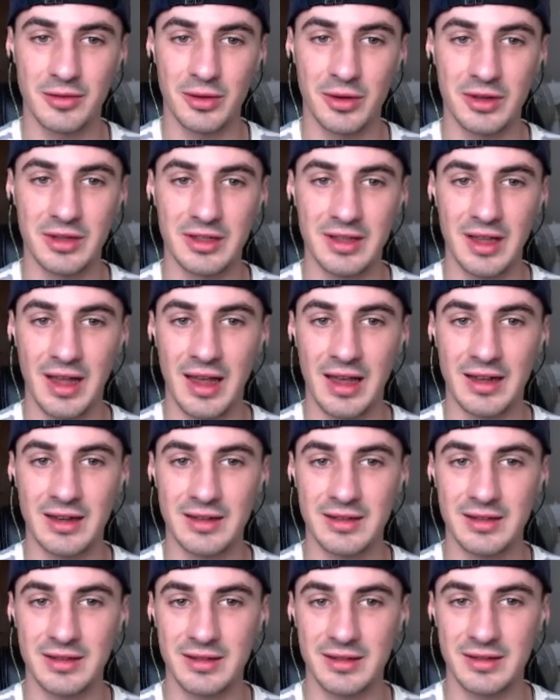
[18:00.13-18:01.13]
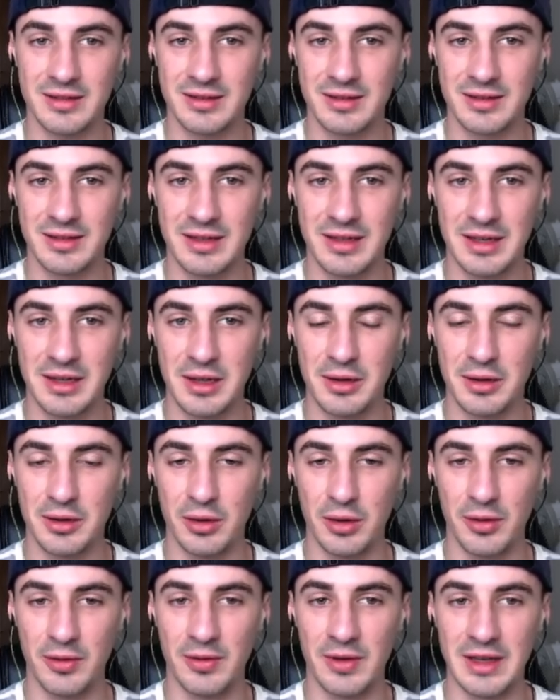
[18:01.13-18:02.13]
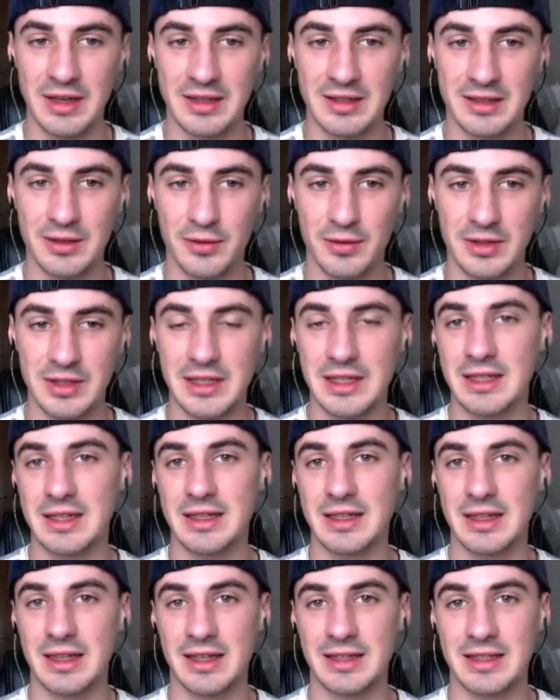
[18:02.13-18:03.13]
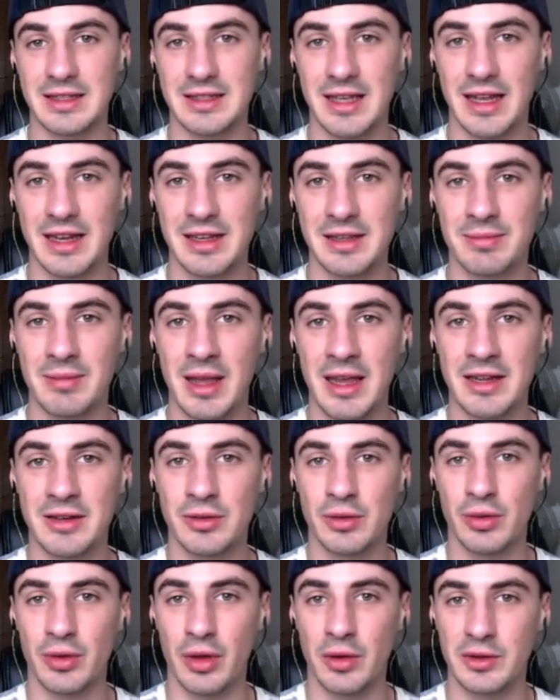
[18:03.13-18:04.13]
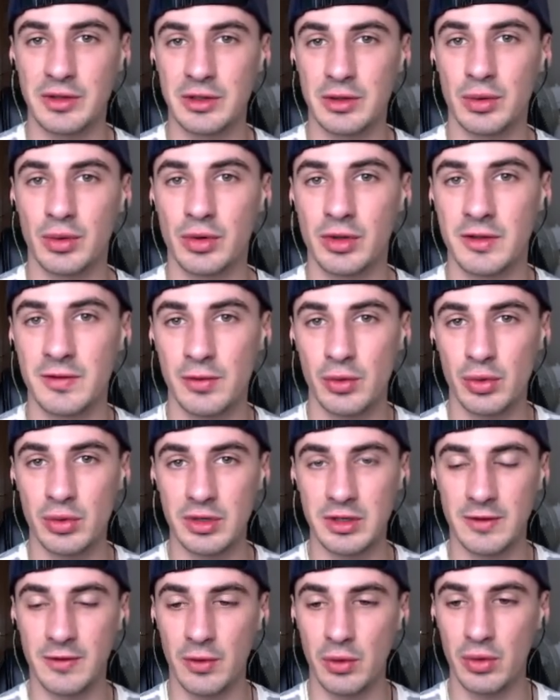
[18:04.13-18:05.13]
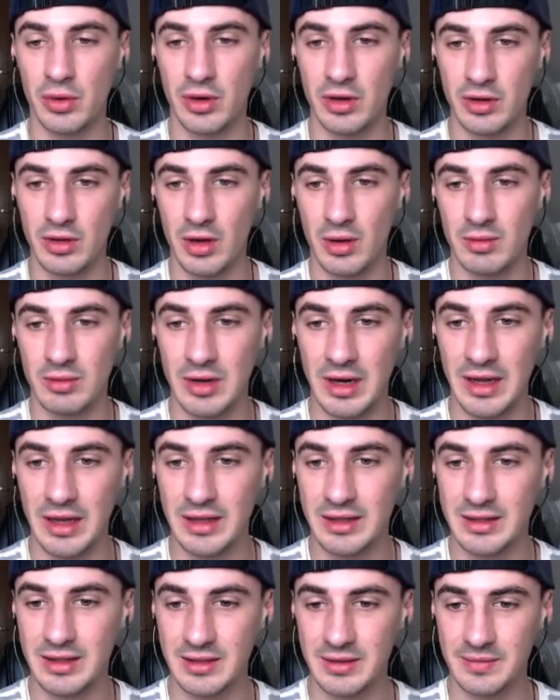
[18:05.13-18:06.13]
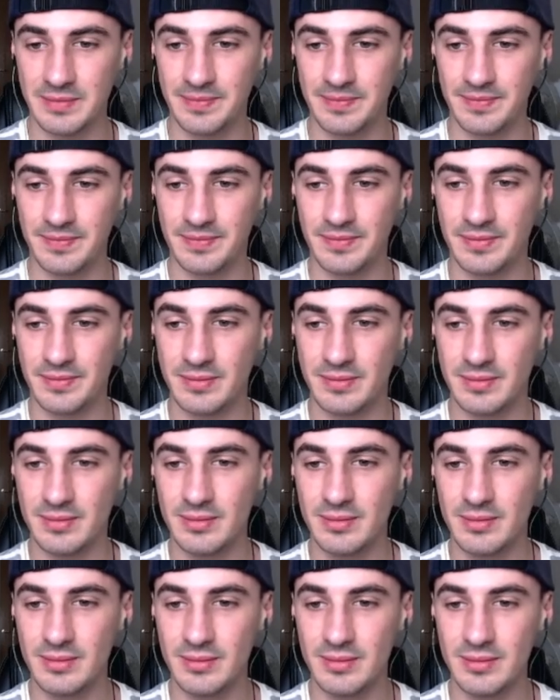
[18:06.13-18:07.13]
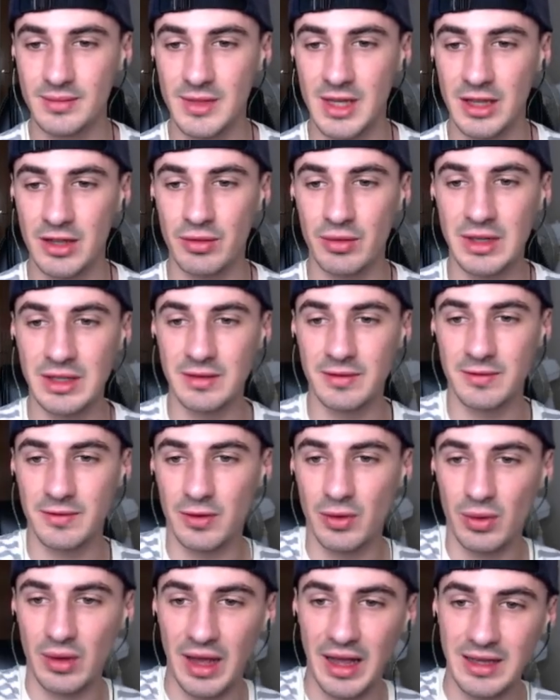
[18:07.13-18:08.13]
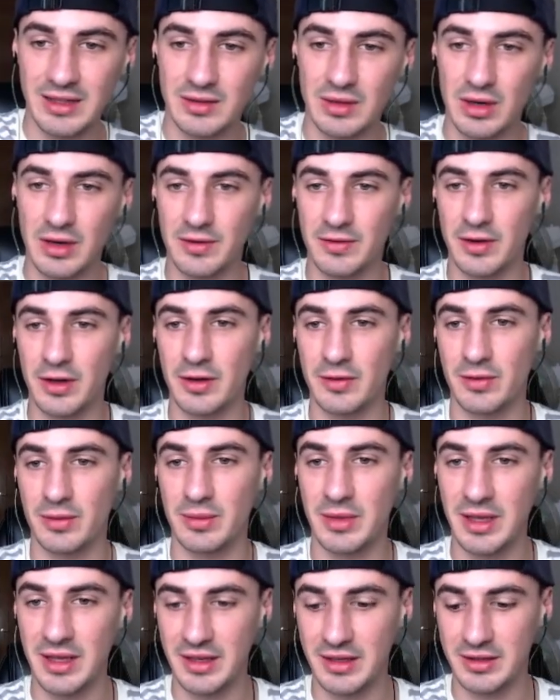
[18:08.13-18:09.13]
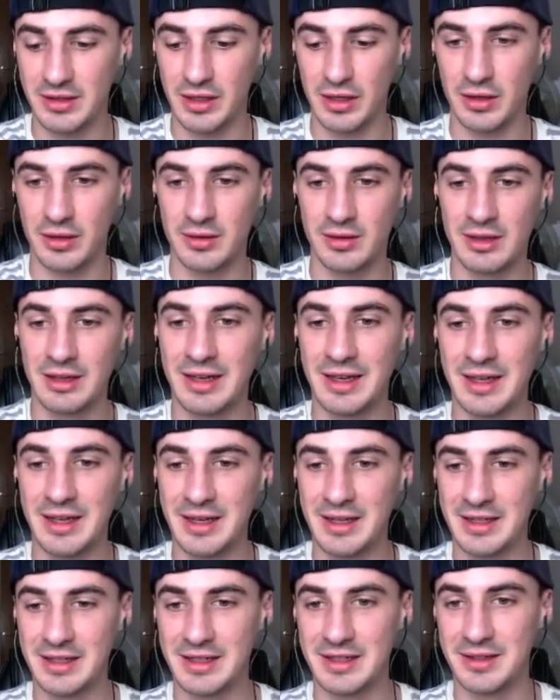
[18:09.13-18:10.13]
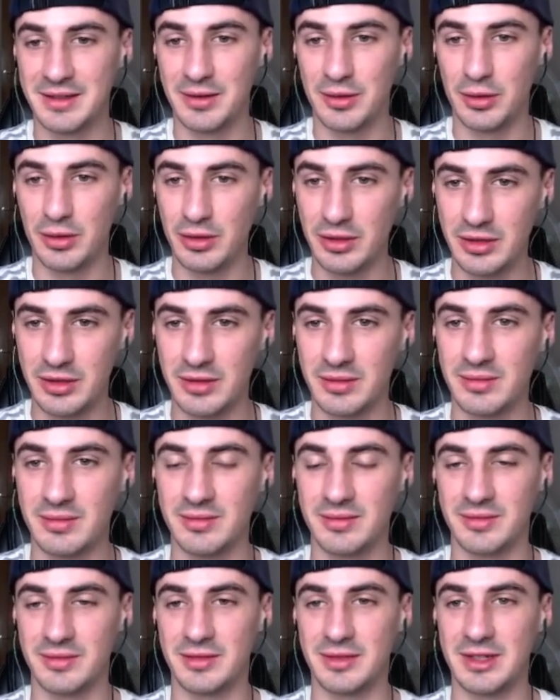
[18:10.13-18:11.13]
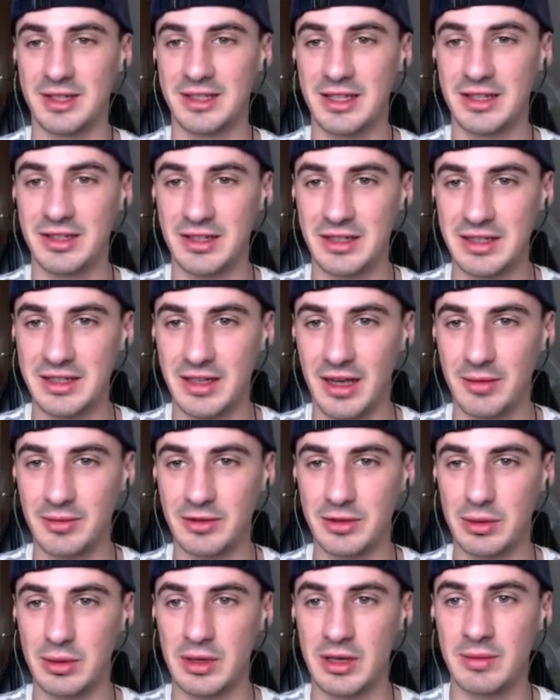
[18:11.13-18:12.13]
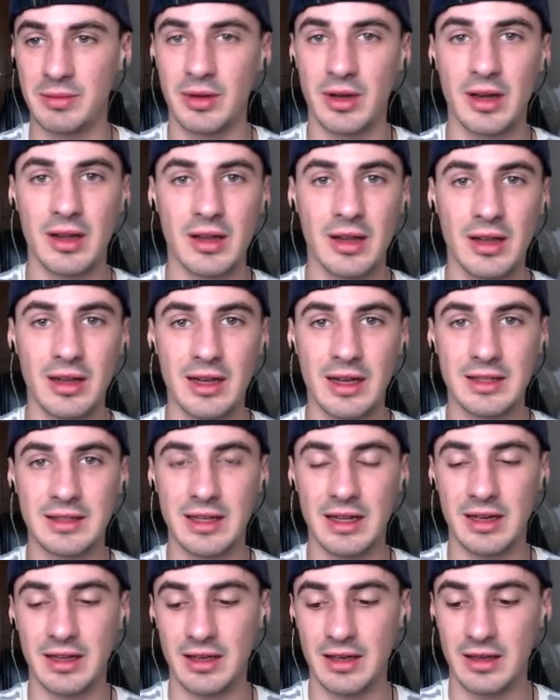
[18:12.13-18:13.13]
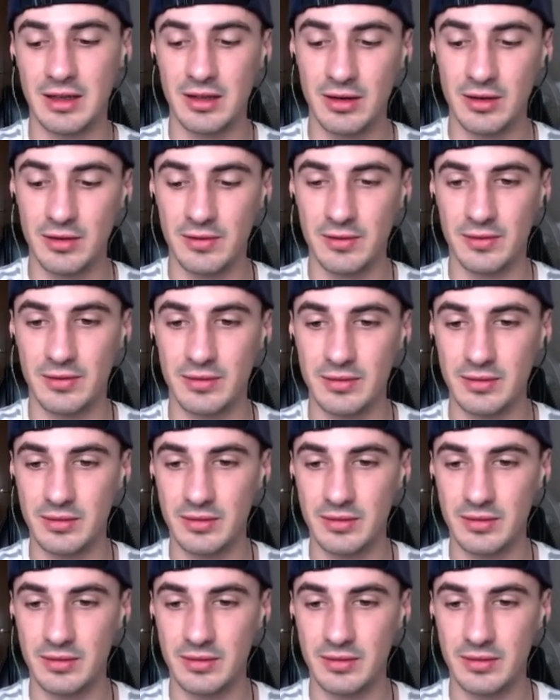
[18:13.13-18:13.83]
to understand a lot of things. Obviously, as he said, he made all those swords for all his fallen comrades, and the reason for that is right in front of him here. So awesome decision he's come to here. But like I said, it could have